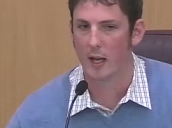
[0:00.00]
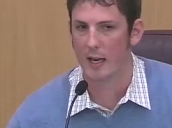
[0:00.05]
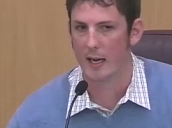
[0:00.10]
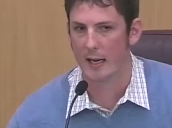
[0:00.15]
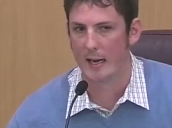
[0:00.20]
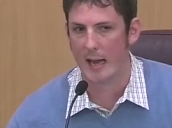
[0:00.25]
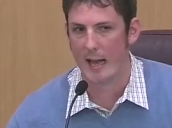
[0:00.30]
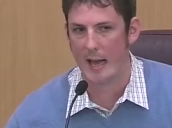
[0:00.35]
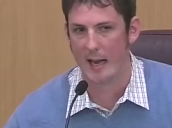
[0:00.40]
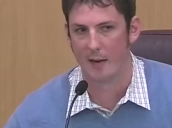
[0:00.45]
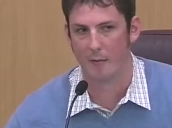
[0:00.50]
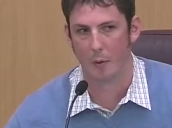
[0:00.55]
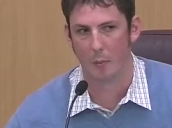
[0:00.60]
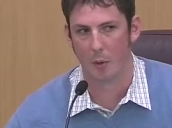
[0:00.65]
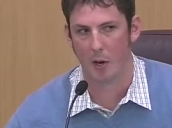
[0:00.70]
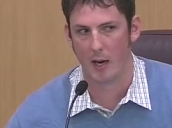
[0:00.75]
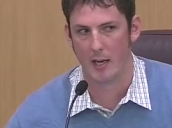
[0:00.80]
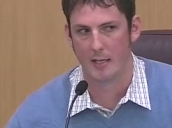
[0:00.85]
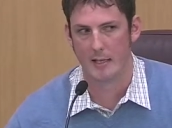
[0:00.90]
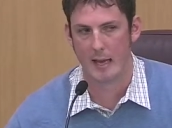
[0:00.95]
getting a heck of a
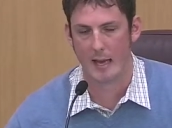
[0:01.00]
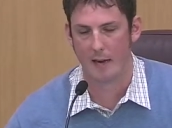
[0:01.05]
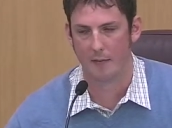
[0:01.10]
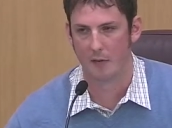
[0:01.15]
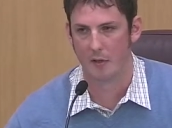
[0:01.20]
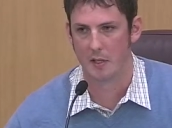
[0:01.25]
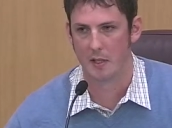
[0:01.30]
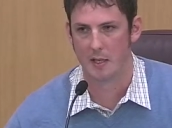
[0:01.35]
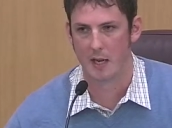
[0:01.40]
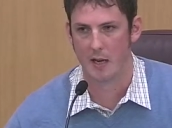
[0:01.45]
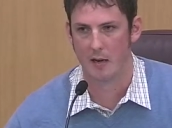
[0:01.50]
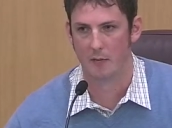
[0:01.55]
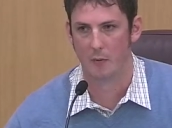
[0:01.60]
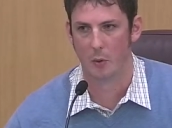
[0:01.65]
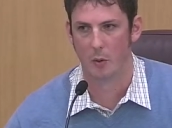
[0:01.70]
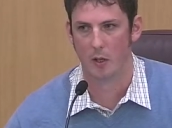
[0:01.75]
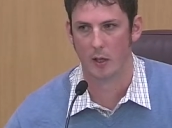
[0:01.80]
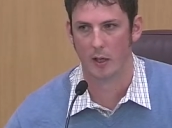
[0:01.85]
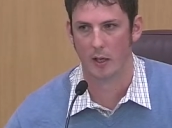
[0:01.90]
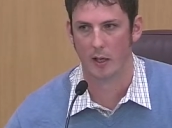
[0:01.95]
price tag for the state of
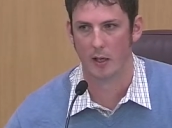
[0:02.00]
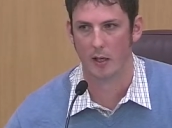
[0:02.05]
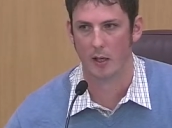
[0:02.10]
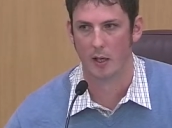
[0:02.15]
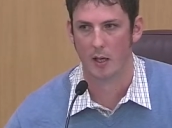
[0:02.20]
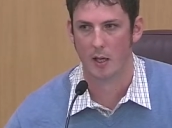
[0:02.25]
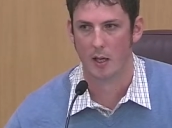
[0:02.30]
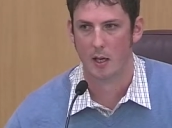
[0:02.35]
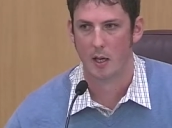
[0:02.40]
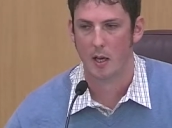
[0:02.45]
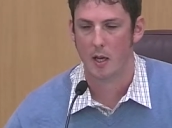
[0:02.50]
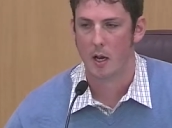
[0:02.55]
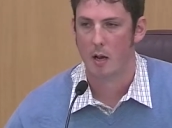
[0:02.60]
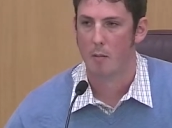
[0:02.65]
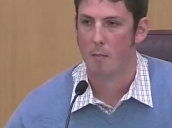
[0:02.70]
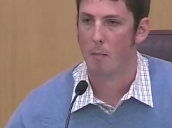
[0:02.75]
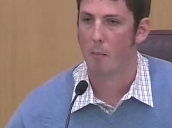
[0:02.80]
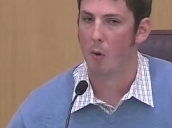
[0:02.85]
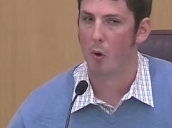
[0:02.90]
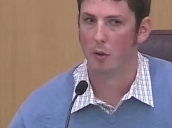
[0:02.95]
Oregon
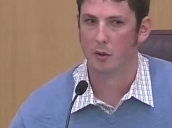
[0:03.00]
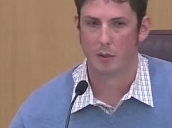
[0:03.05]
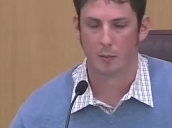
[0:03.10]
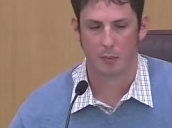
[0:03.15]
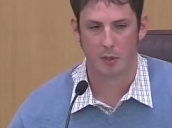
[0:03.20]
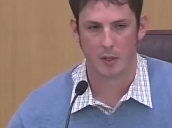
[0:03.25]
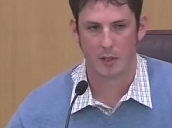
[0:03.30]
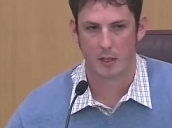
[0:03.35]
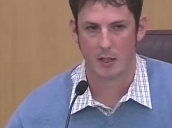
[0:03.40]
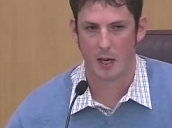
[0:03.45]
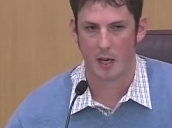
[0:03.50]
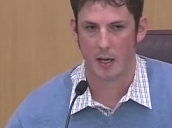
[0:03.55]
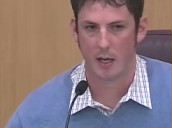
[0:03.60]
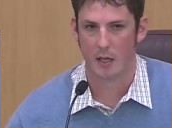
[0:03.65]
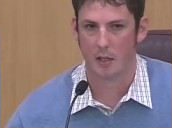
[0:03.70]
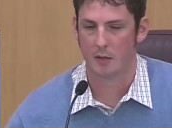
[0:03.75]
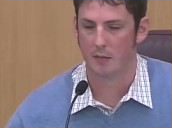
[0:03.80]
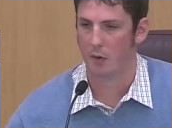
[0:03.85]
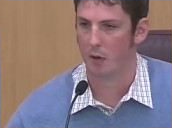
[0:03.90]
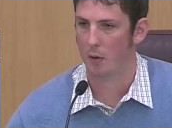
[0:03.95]
multiple
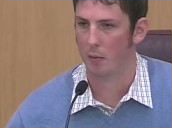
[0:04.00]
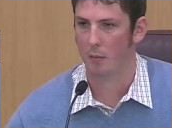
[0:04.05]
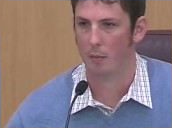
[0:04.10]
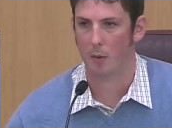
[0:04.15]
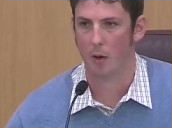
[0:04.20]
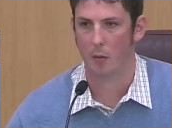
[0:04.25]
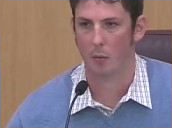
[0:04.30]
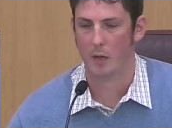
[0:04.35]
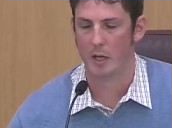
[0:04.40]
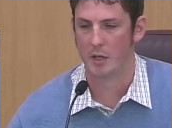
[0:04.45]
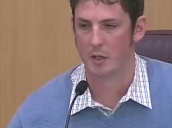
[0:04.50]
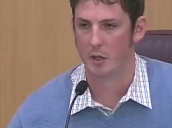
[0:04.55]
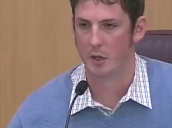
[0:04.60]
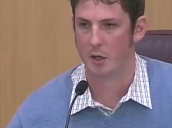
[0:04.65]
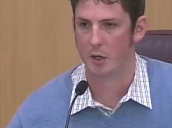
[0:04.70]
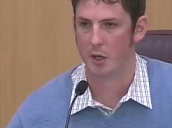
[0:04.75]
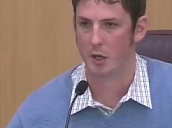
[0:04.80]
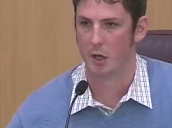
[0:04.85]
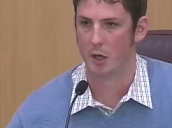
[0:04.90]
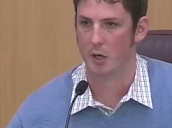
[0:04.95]
studies from
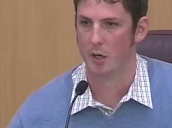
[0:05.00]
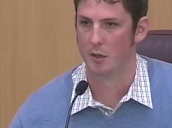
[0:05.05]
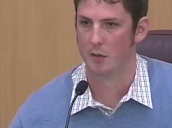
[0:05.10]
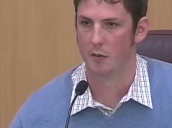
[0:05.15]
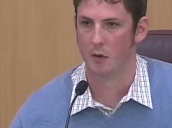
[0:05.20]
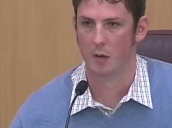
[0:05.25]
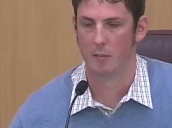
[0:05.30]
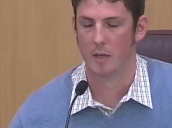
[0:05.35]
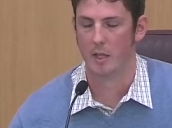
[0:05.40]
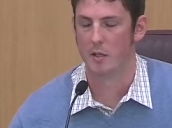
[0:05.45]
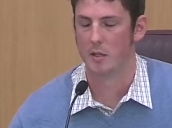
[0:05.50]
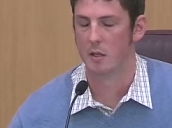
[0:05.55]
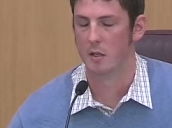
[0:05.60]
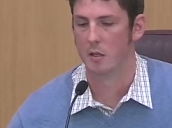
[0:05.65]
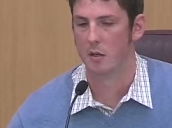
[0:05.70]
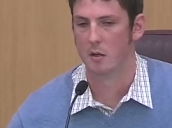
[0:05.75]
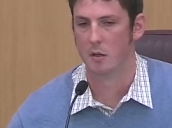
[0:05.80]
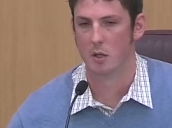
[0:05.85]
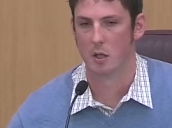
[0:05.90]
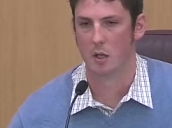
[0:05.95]
researchers from
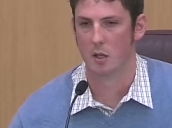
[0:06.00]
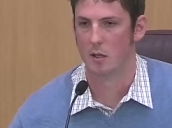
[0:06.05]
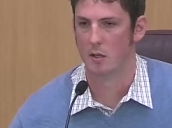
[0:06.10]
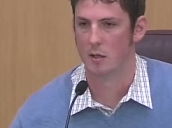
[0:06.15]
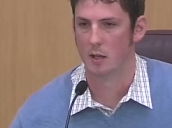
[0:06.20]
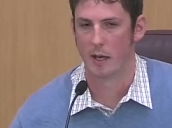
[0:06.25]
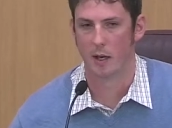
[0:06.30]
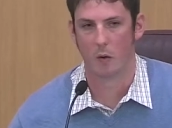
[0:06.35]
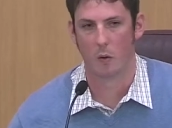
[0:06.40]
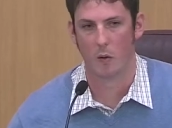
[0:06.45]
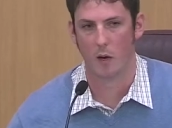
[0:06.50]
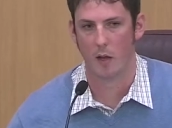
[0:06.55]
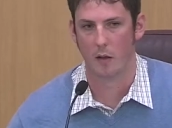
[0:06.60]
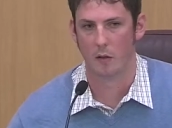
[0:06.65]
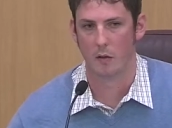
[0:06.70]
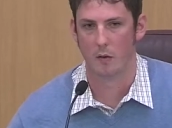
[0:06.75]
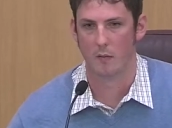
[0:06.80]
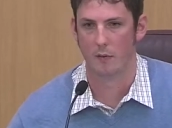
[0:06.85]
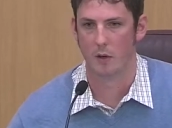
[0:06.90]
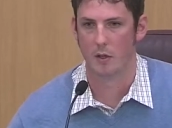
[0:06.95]
institutions like Cornell
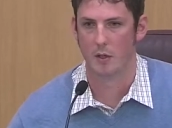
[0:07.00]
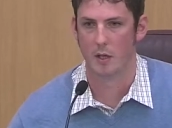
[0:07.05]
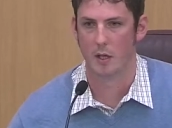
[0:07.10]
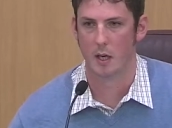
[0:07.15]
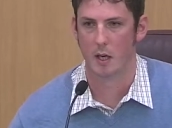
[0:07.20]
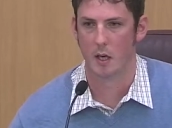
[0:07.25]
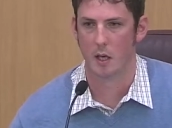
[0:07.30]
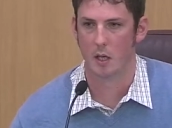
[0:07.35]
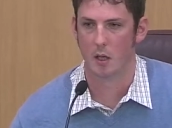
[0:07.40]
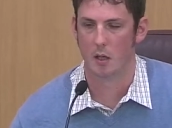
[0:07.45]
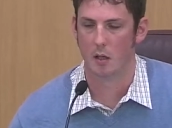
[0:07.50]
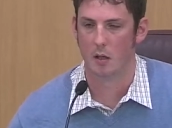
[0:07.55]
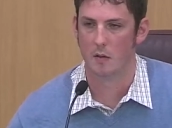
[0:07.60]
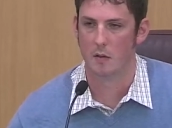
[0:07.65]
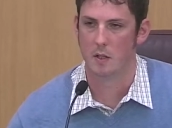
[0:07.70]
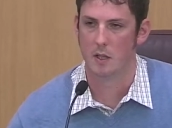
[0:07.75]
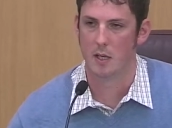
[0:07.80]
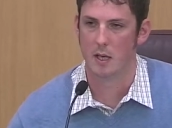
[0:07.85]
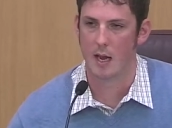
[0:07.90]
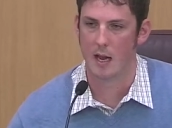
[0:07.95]
University,
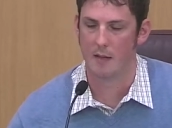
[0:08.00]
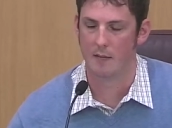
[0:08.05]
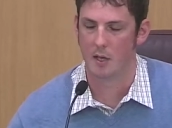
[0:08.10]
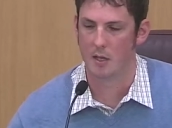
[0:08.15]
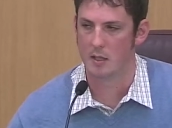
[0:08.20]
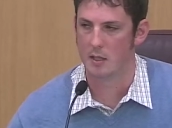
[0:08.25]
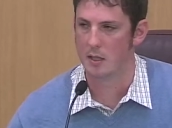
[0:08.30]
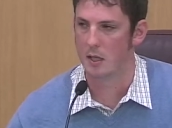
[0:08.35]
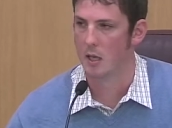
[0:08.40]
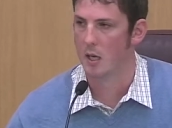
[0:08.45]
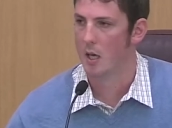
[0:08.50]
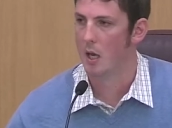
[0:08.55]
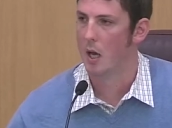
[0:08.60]
UC Davis,